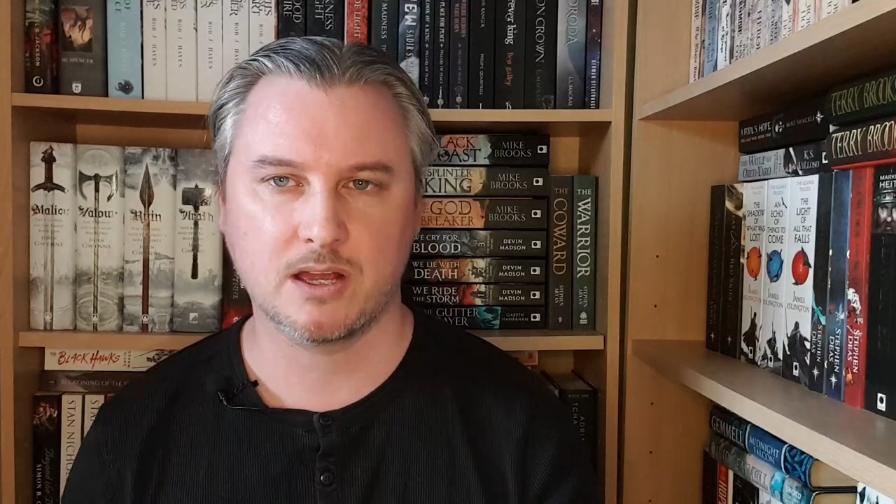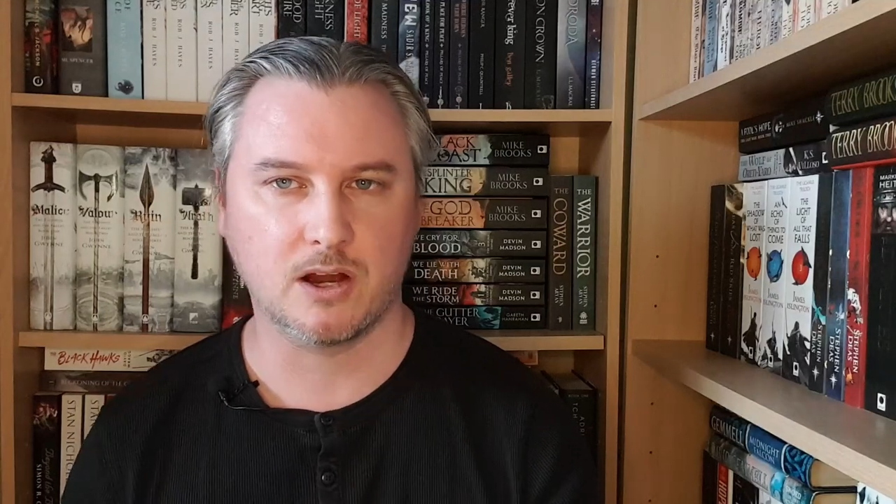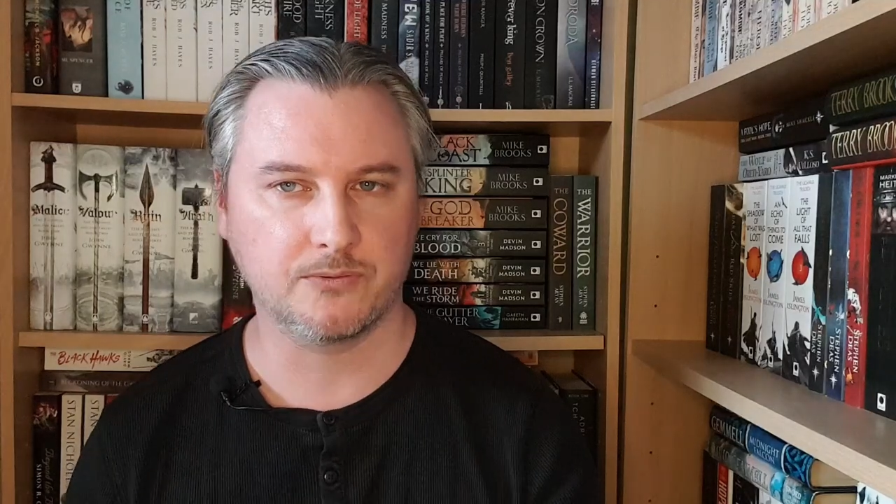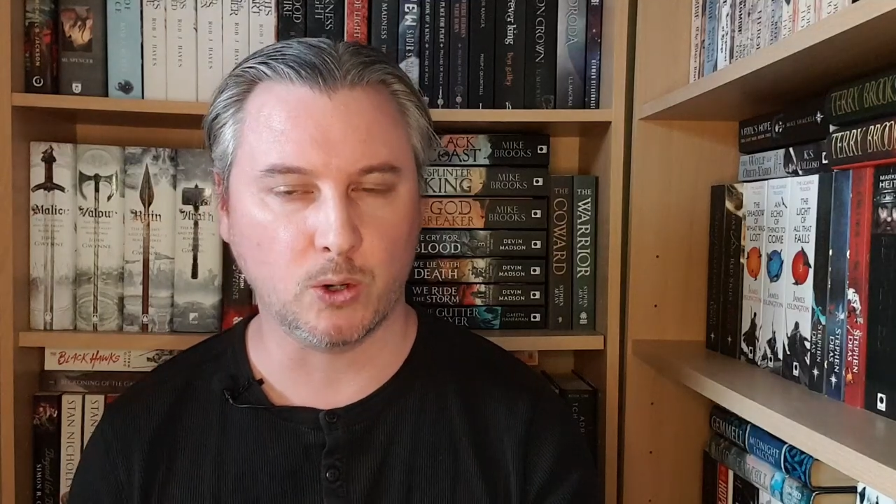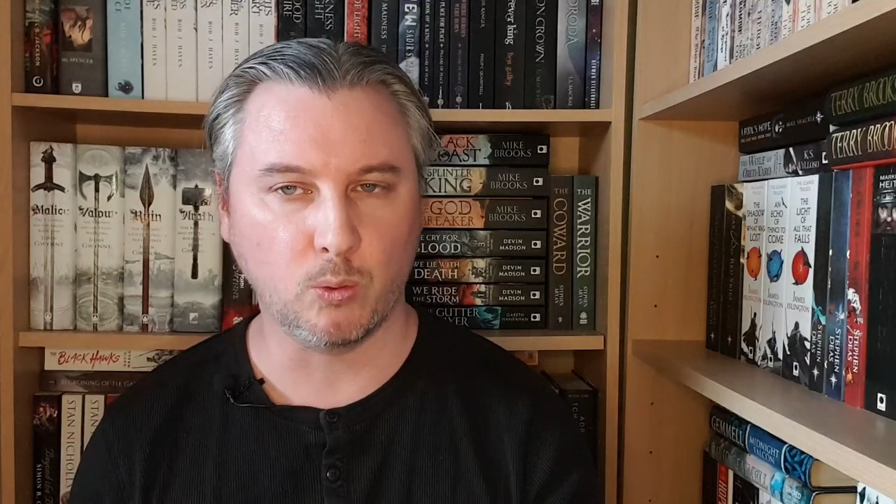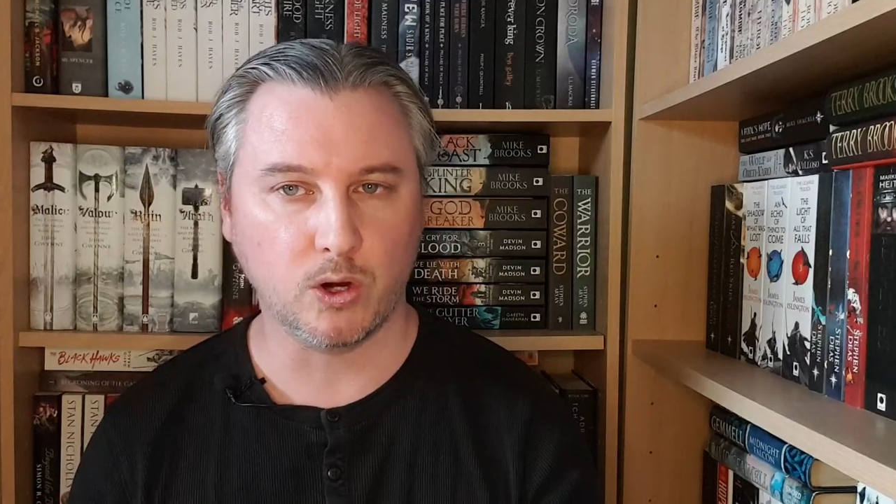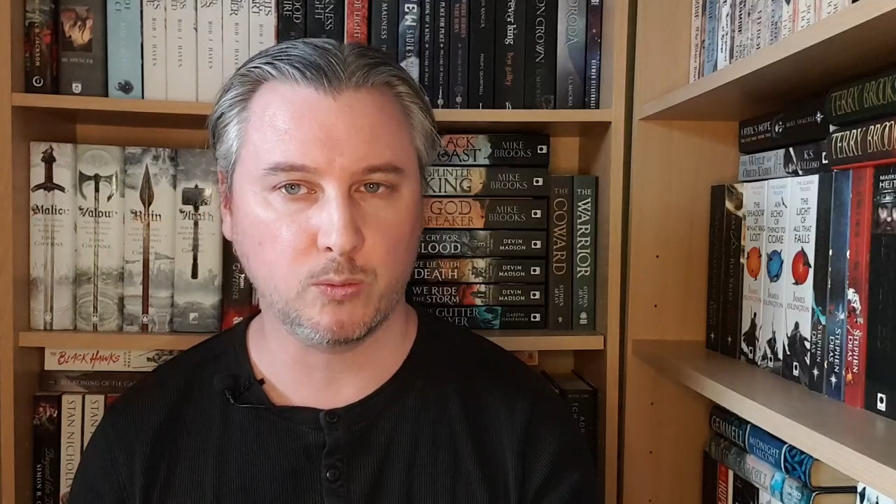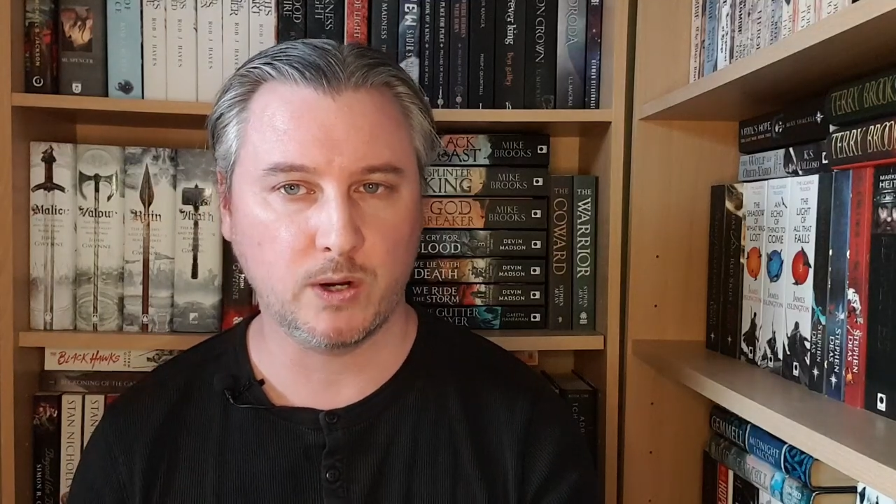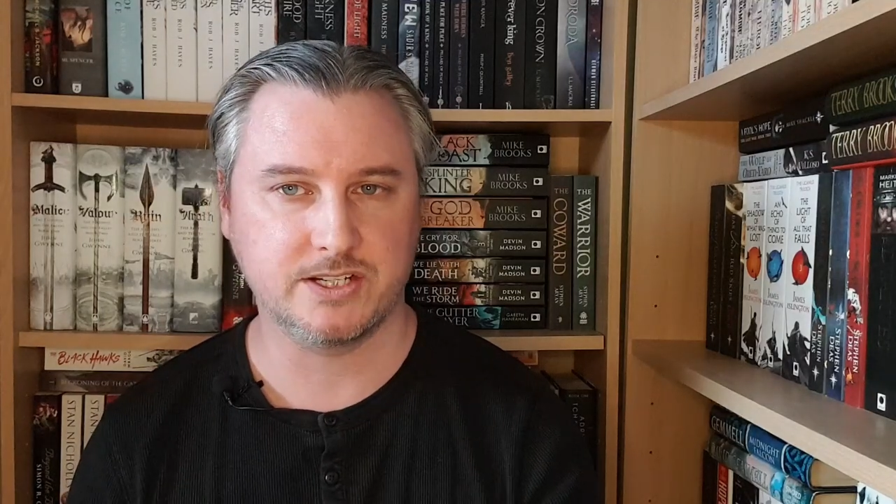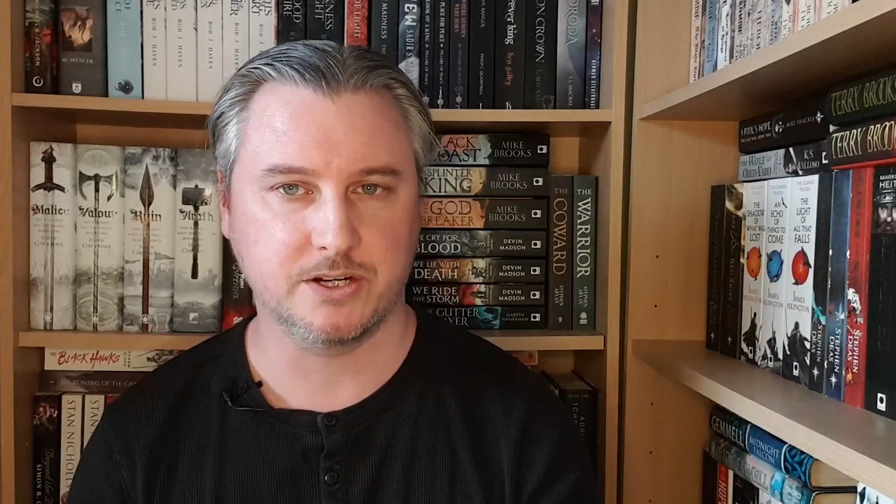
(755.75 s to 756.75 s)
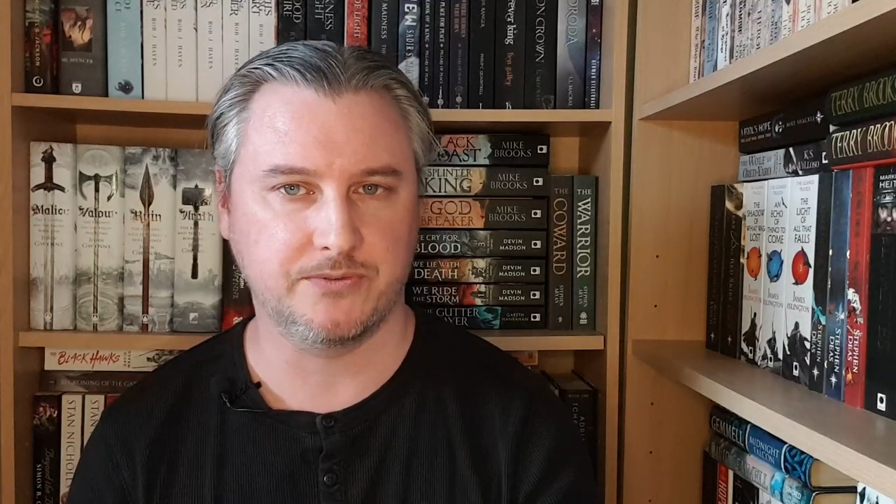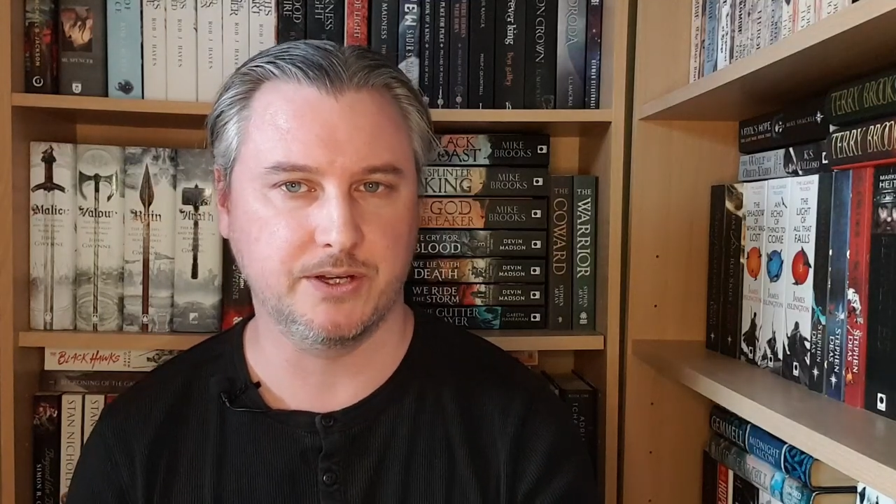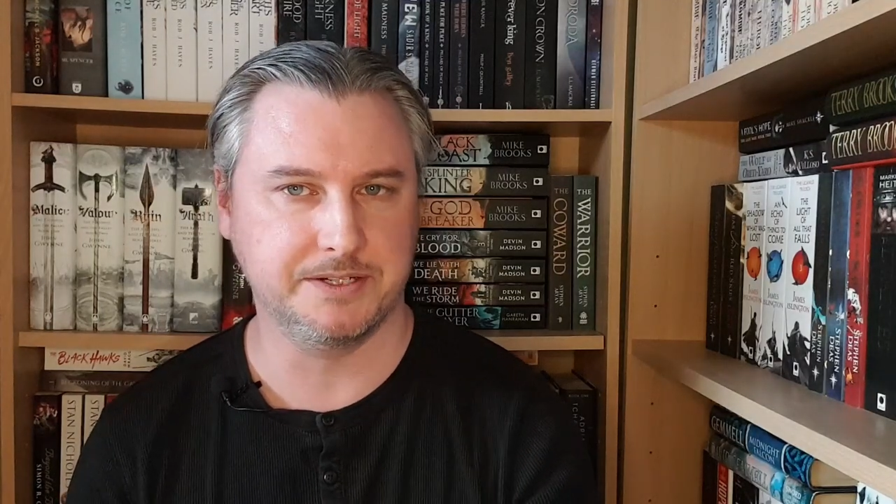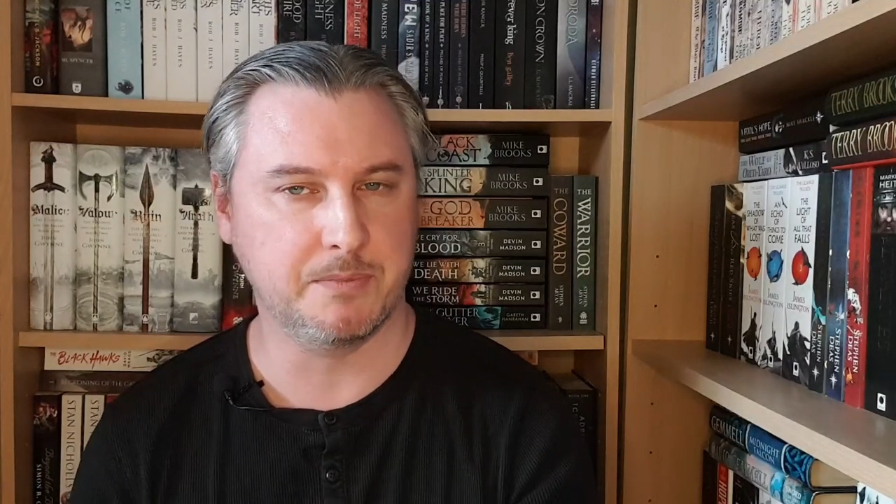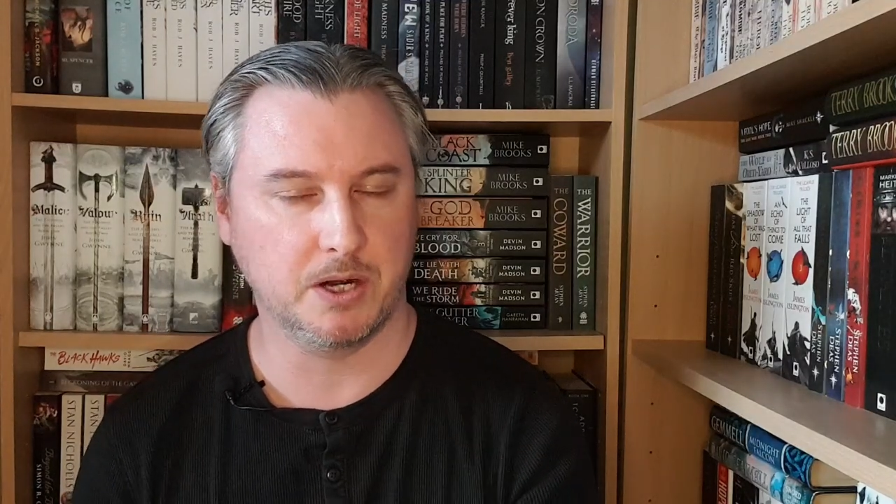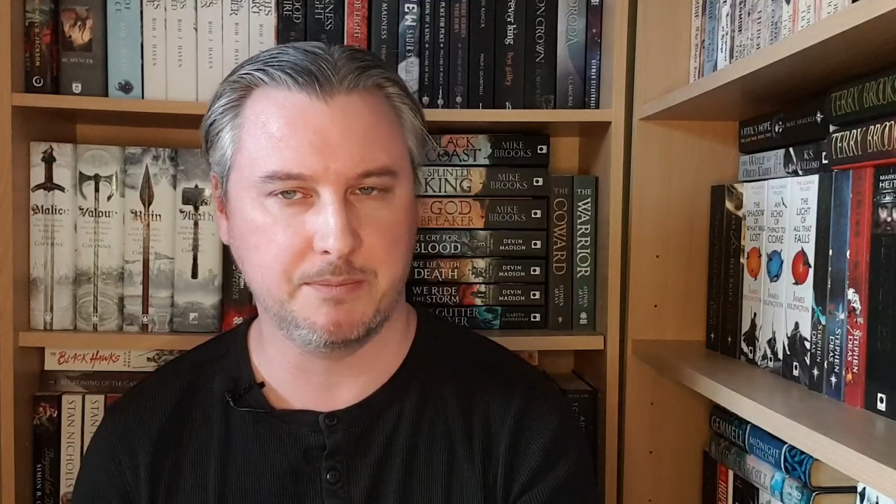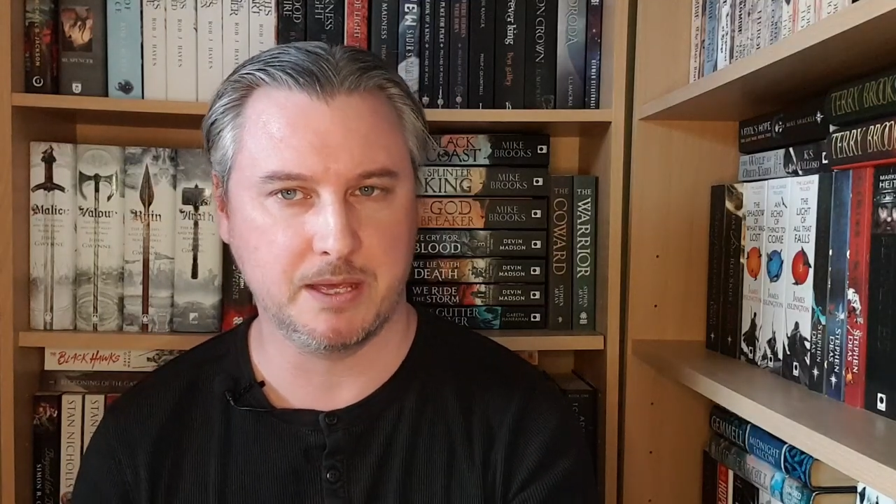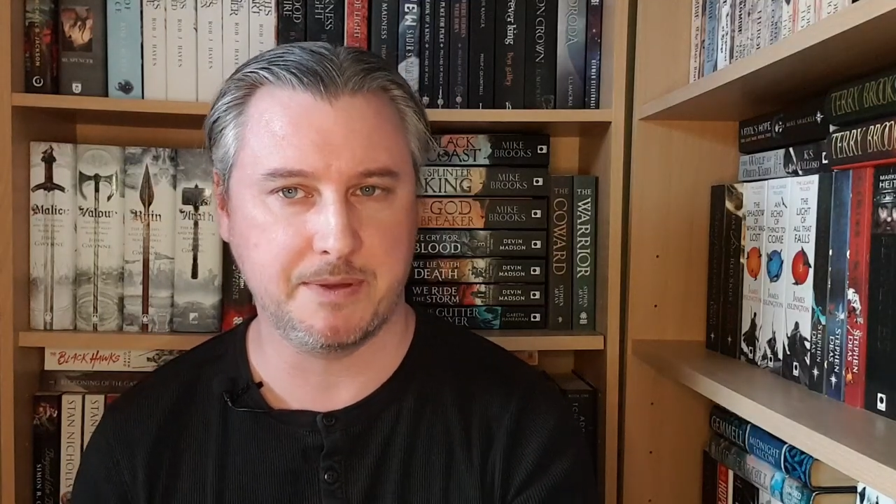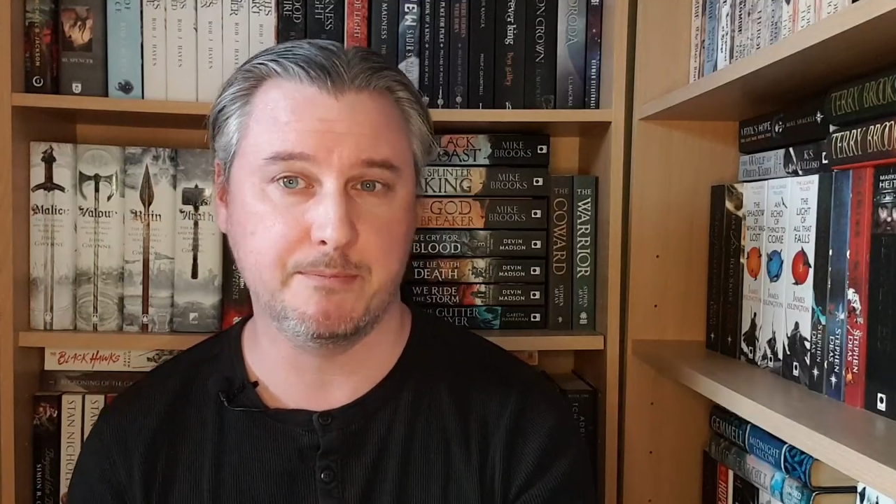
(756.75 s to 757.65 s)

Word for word: I've got one which I've heard might be a bit